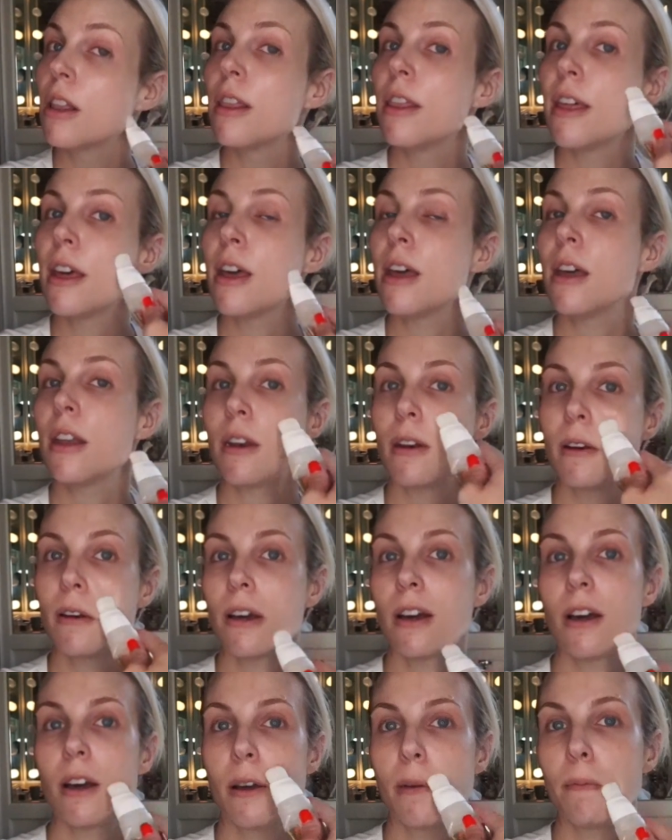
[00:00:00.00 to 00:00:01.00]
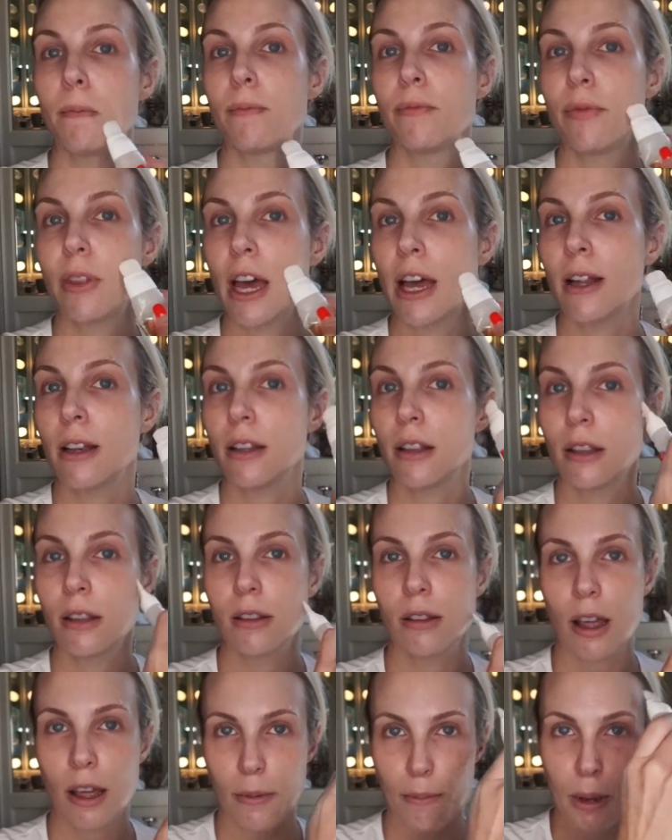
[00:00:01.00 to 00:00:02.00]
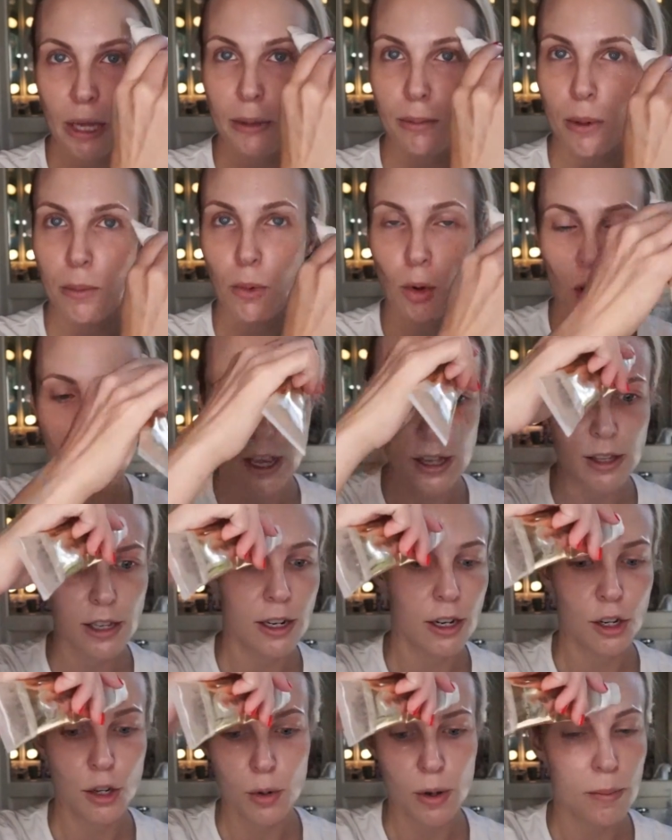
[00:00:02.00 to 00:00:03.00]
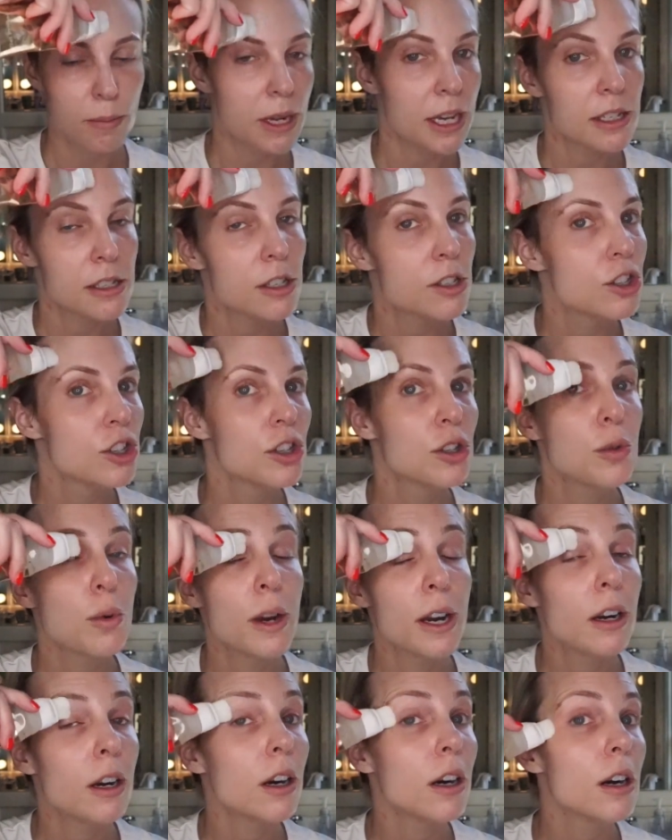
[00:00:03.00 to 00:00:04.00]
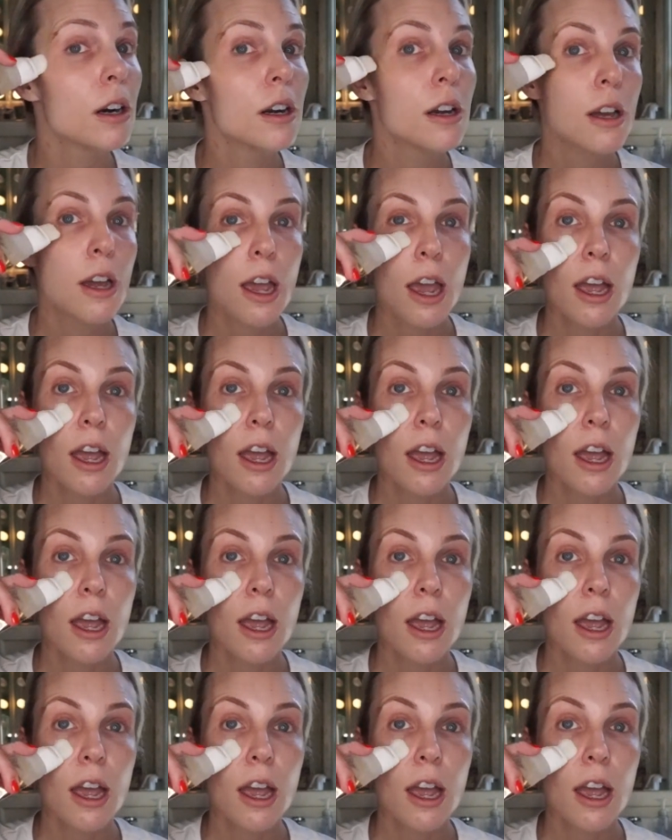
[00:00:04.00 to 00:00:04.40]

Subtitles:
then that makes me more likely to do it because it's just quicker.